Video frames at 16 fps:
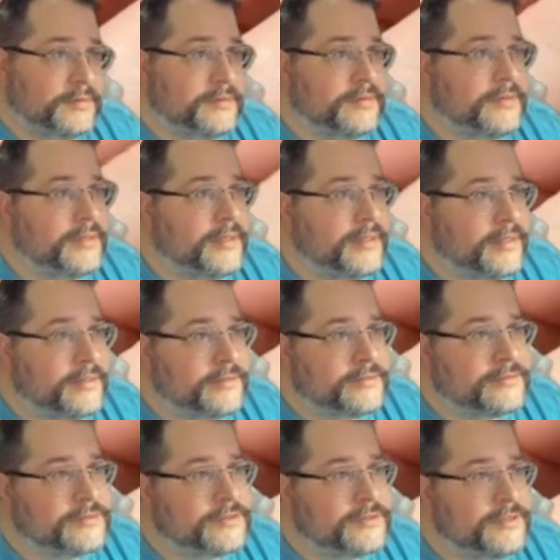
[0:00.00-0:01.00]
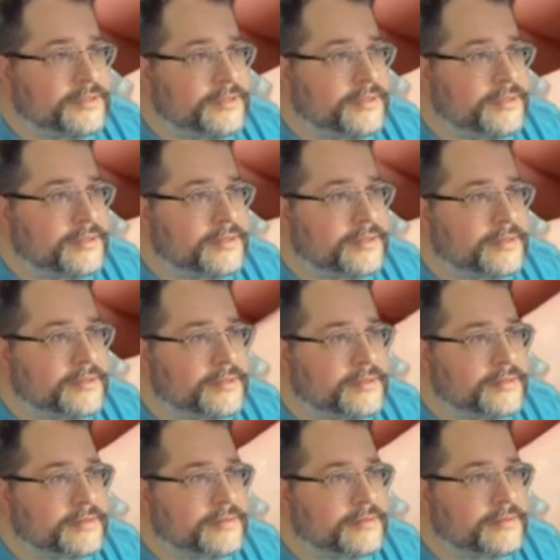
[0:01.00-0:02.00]
Okay, let's see.
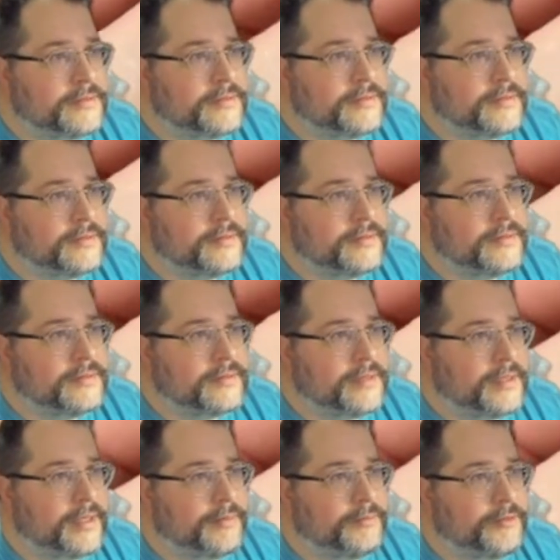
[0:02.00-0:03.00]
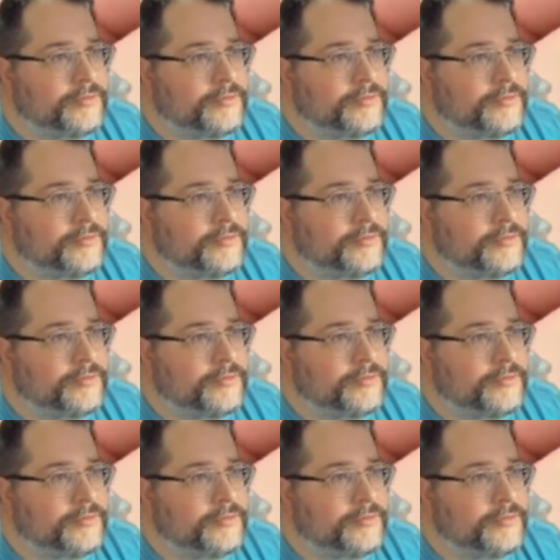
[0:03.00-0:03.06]
Okay, I'm going to